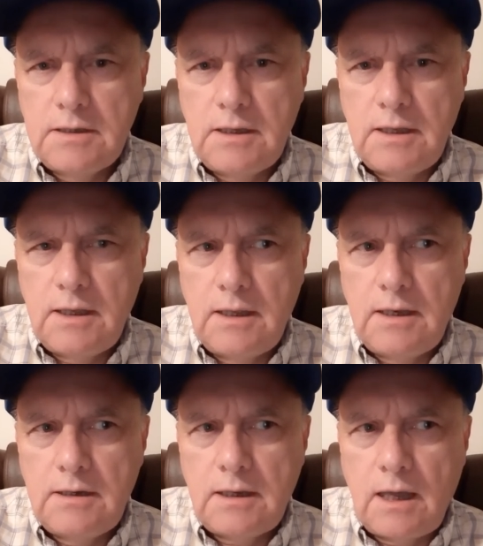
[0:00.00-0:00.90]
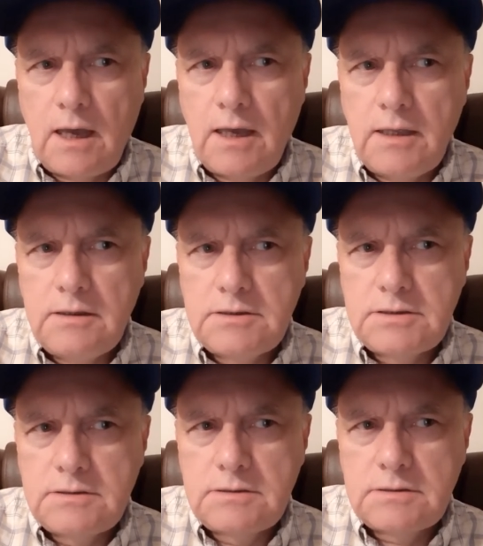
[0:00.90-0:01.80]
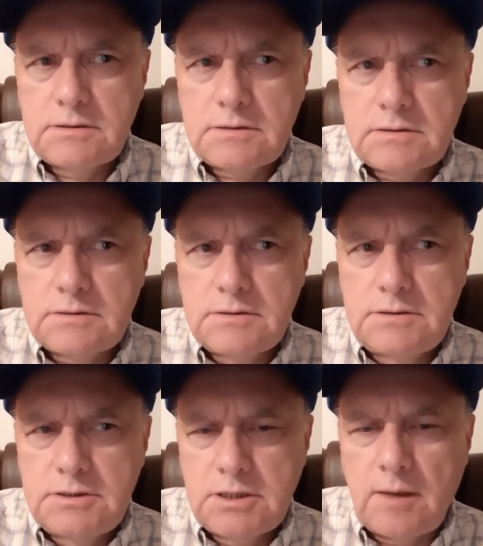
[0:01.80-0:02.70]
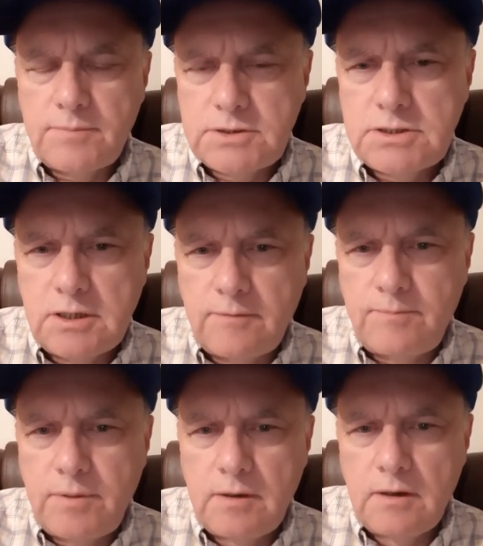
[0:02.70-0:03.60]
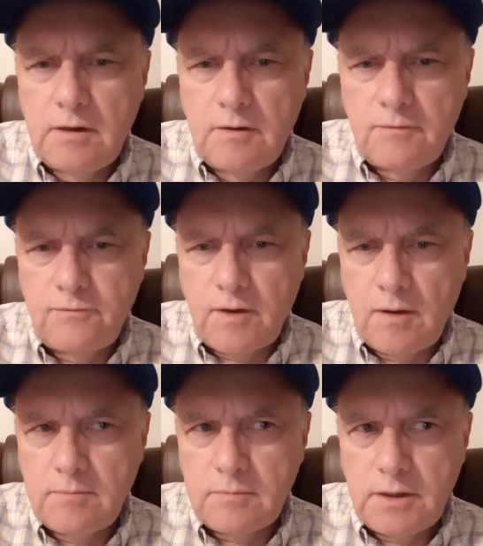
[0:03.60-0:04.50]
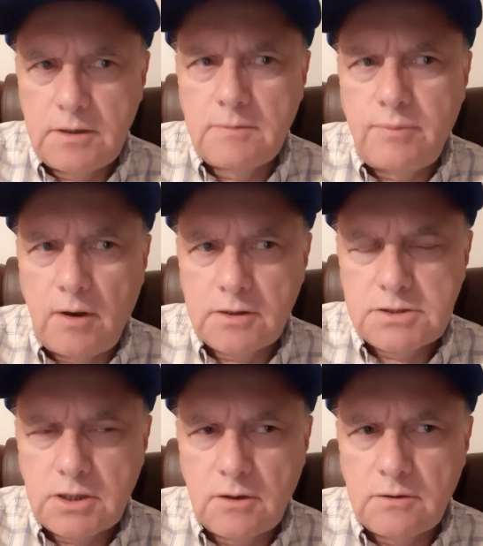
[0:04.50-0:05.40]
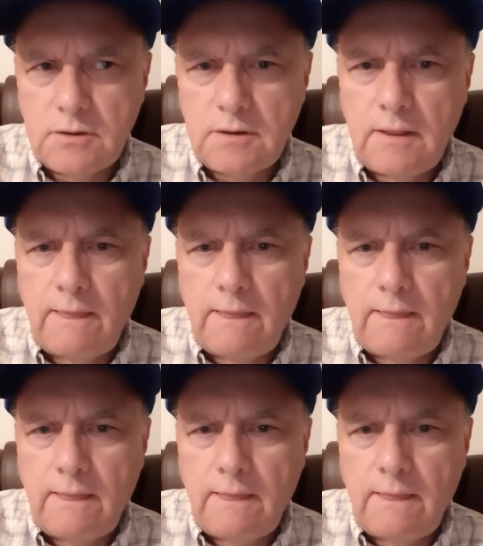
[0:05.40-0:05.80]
and I jumped ship from Lincoln Park Journal